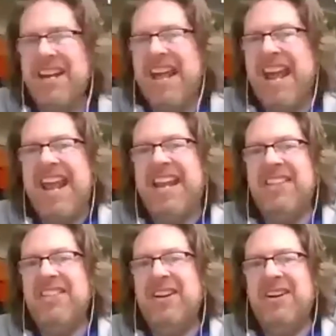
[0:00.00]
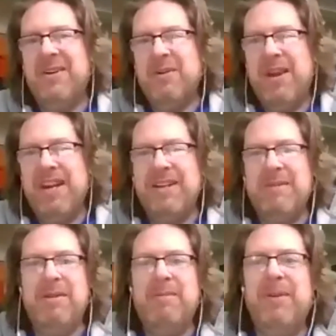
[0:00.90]
of hanging there, waiting to
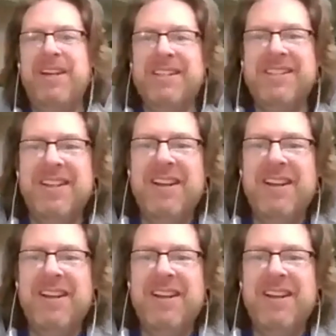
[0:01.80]
be picked.